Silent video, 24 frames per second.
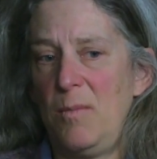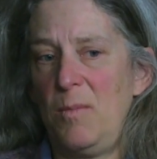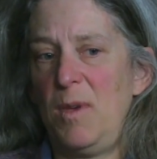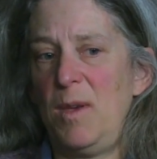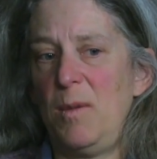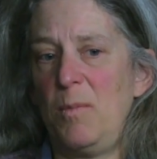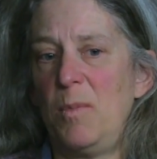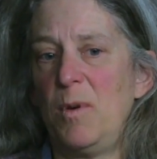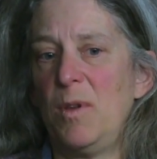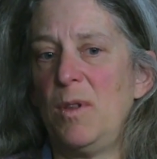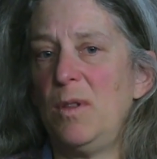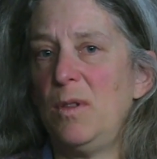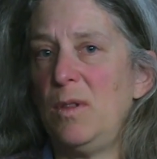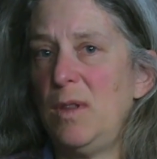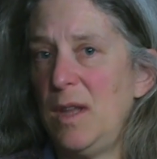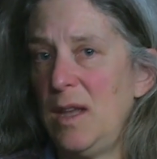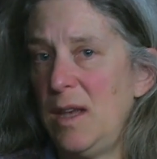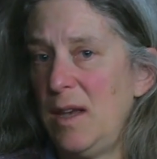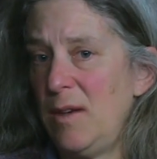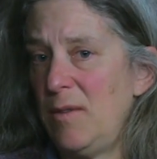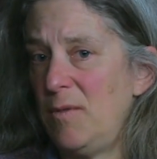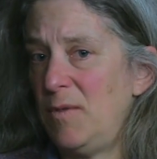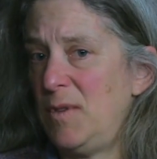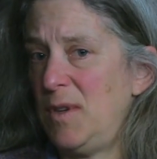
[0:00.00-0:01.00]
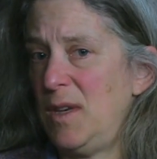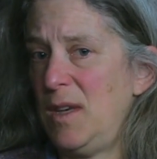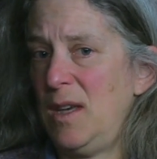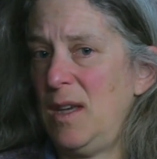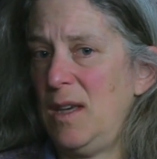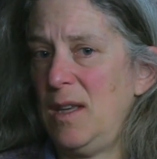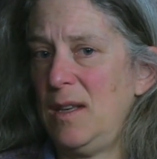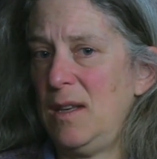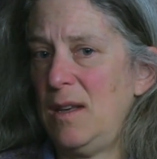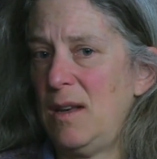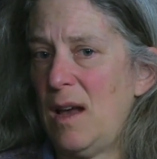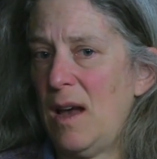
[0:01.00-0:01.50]
People lived
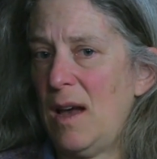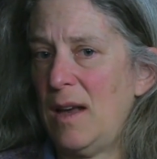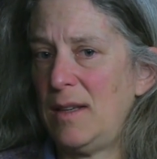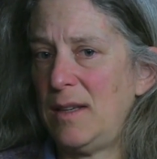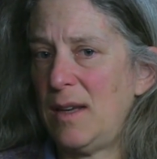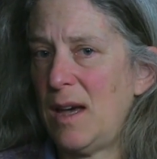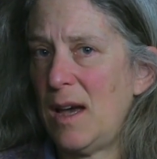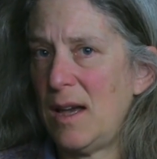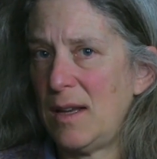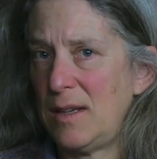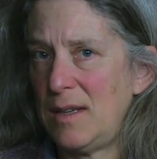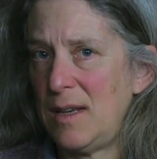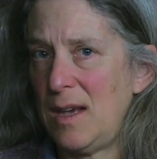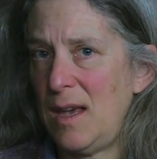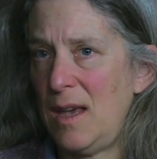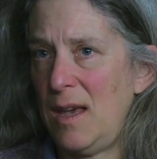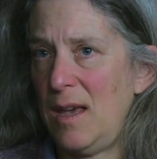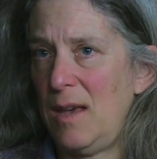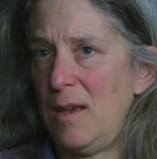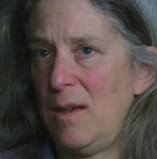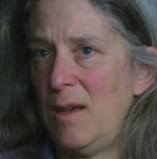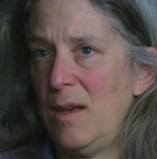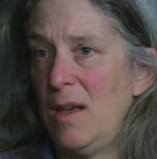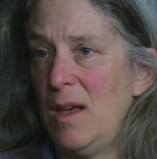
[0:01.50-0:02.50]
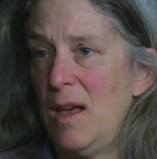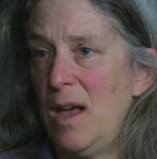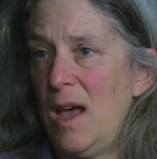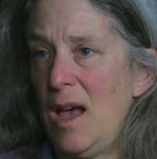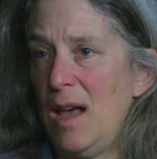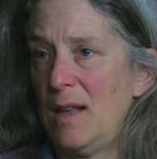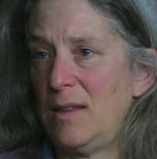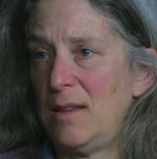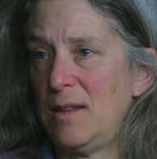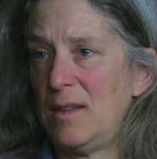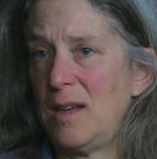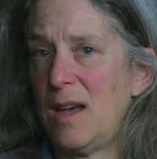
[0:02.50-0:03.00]
in Iitate
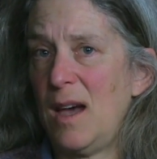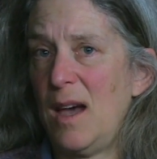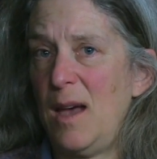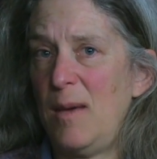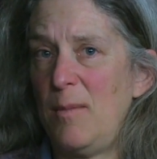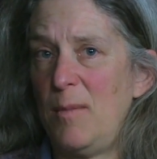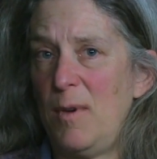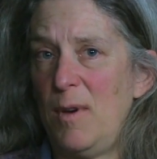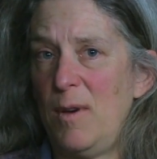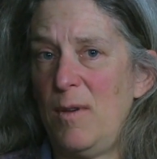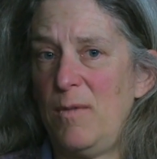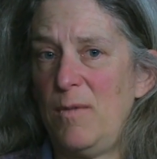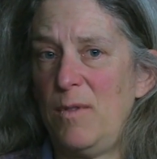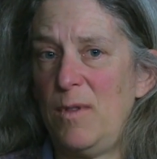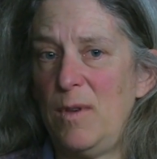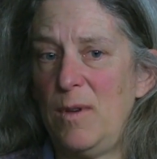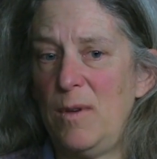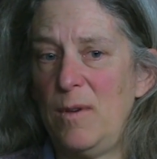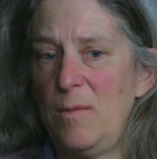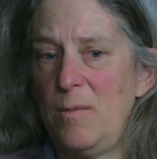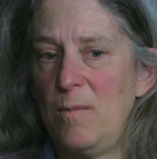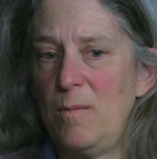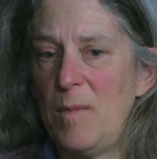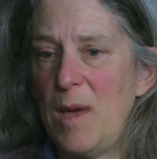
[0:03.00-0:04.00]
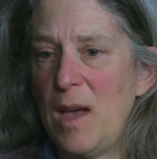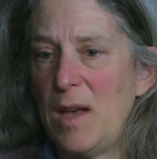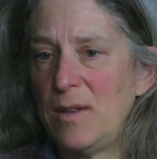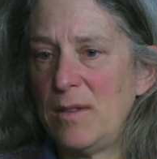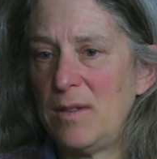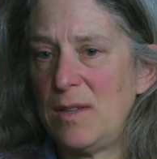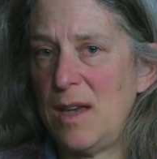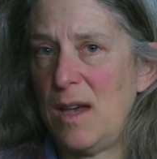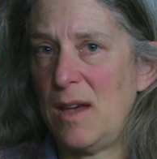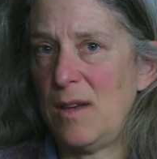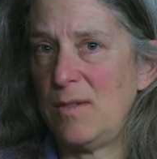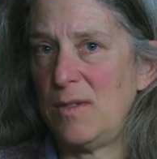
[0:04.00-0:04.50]
at the time of the
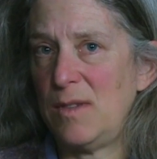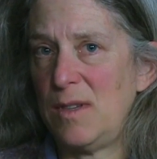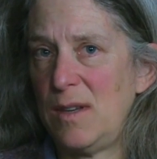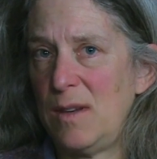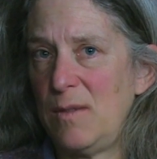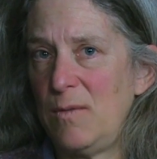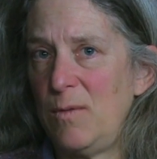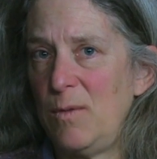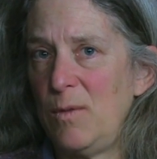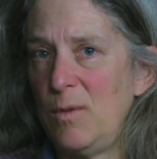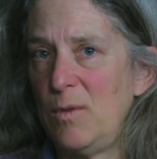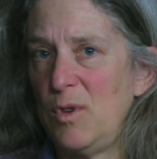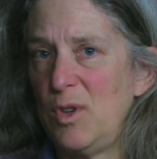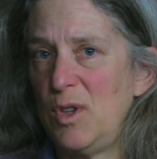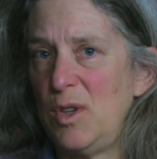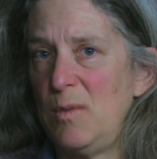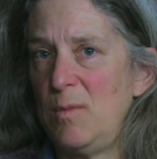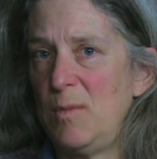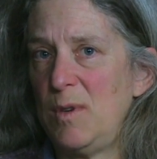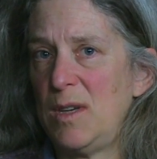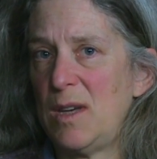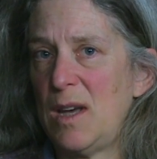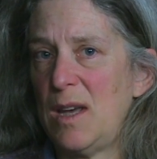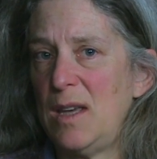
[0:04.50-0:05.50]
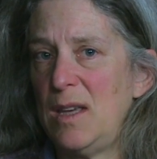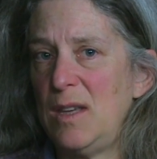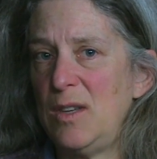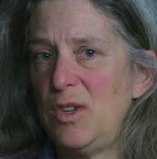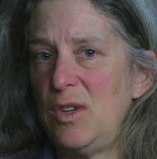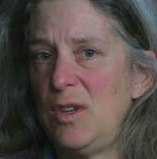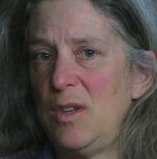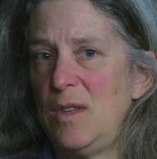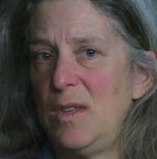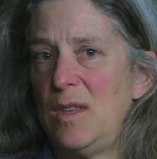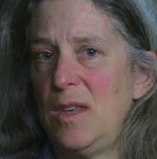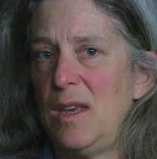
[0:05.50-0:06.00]
meltdowns at Fukushima
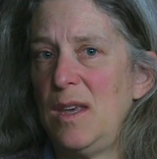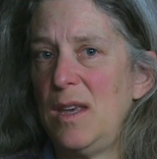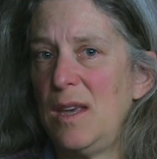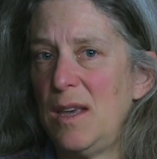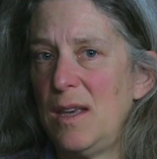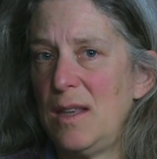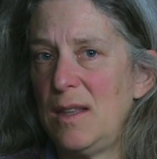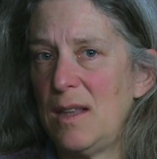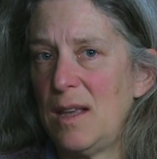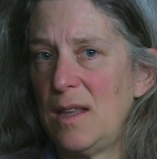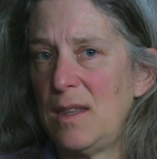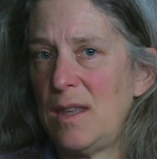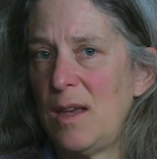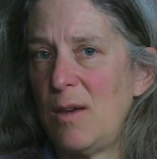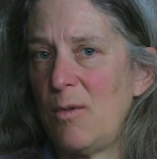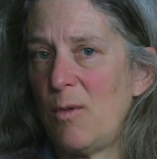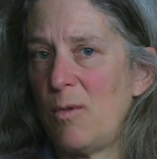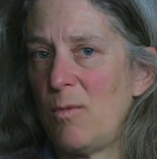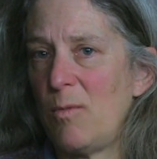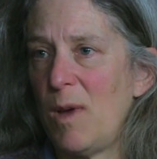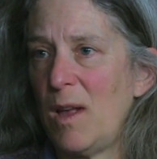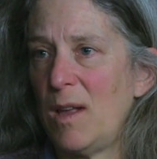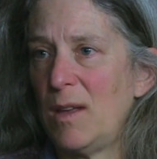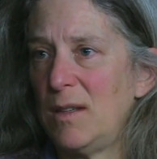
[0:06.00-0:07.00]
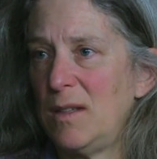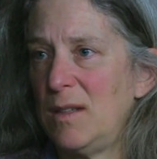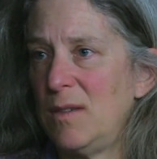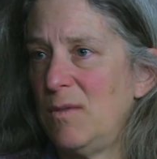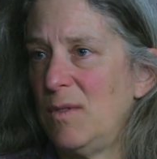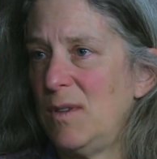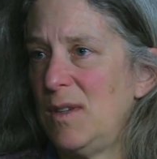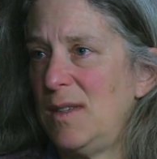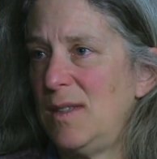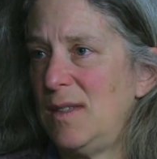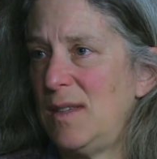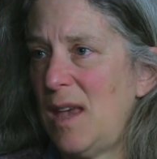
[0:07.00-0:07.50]
Daiichi, thinking that they were
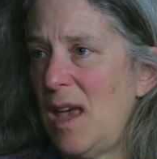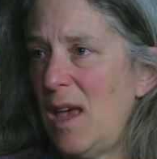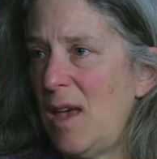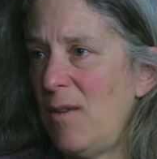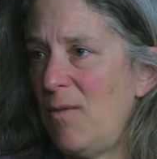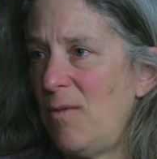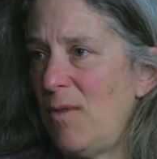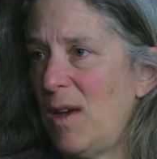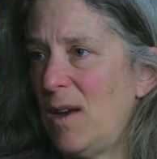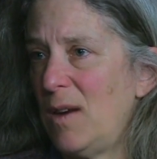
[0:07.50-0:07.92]
relatively safe.